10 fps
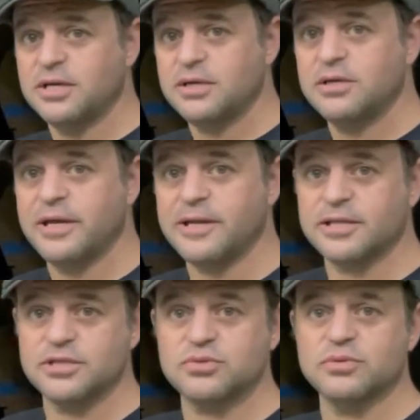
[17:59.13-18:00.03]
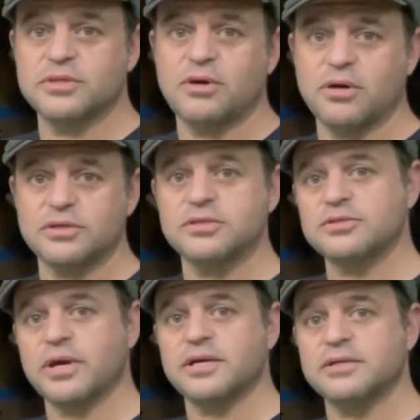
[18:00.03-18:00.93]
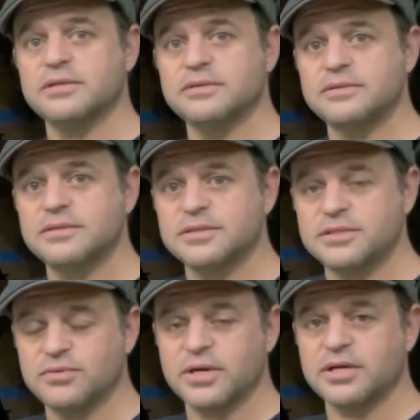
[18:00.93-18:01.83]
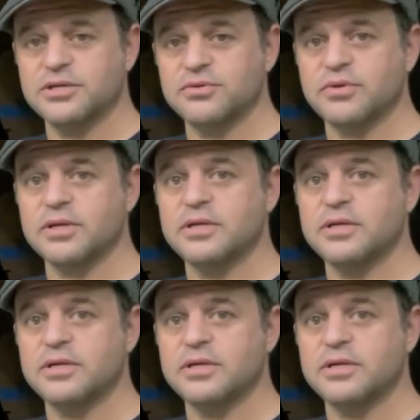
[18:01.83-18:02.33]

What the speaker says: hitting this really hard to try to see what I could do with it.